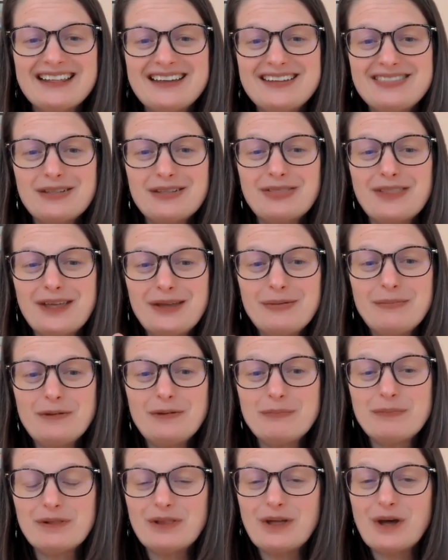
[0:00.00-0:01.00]
Click in the
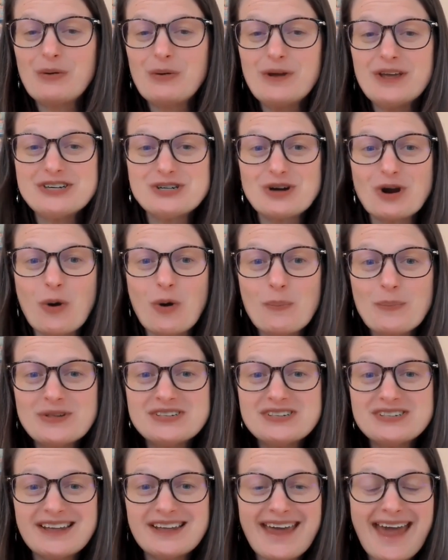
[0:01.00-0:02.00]
link below, get your
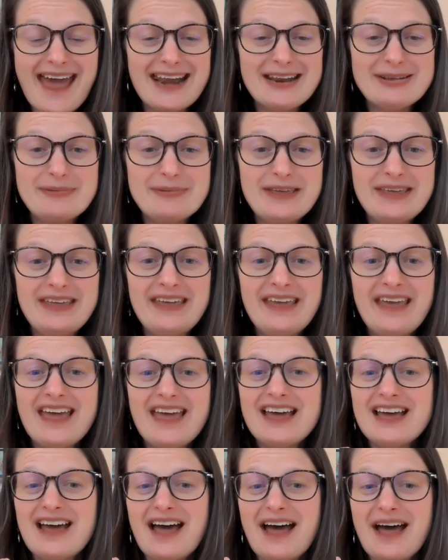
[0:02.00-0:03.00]
Home Business
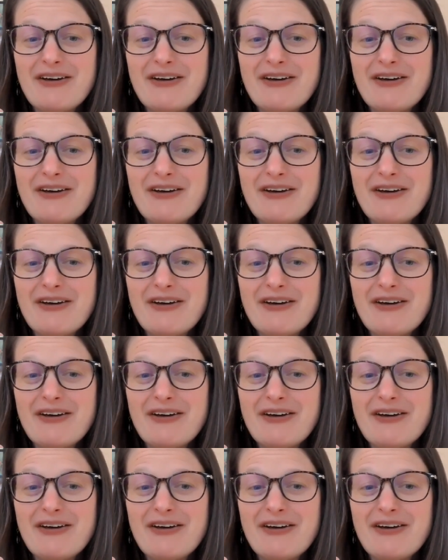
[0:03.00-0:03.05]
Academy